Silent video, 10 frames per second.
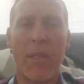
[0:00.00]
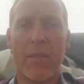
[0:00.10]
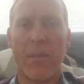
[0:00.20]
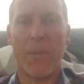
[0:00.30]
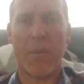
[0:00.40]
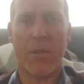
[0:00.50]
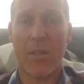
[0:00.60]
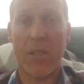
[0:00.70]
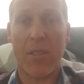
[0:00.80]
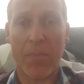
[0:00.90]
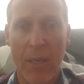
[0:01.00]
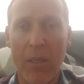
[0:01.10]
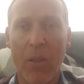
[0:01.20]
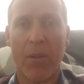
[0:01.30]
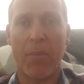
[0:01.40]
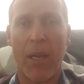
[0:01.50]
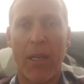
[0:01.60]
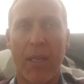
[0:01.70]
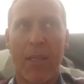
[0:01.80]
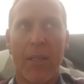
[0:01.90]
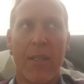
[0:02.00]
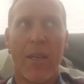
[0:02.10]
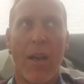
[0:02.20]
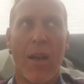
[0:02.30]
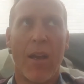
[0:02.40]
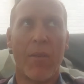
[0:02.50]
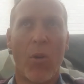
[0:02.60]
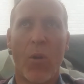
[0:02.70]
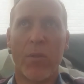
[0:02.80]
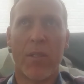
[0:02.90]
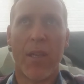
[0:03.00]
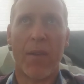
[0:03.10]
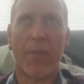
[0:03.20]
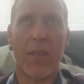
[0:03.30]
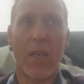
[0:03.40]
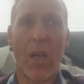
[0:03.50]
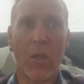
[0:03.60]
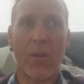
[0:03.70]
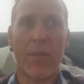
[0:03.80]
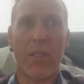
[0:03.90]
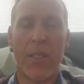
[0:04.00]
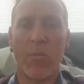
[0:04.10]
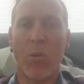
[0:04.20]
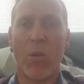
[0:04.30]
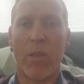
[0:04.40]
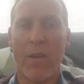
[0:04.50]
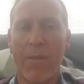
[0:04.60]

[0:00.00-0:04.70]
simply because she spent a lot of money um, on stuff, and a lot of it didn't work. And I